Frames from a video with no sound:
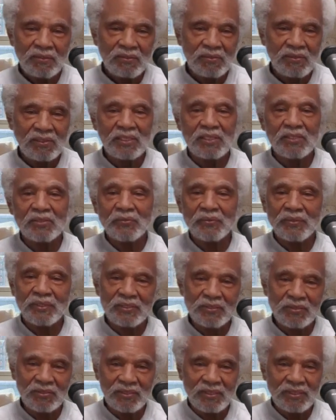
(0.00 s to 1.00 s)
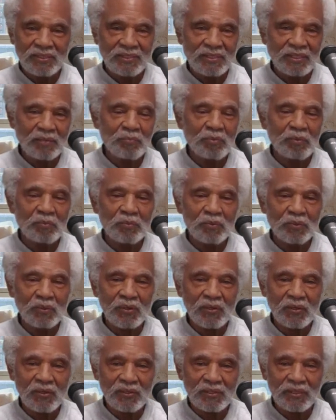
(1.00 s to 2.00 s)
theorists, some people
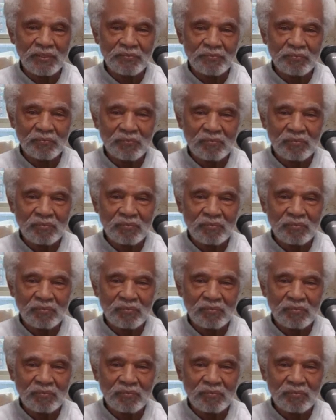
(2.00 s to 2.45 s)
call them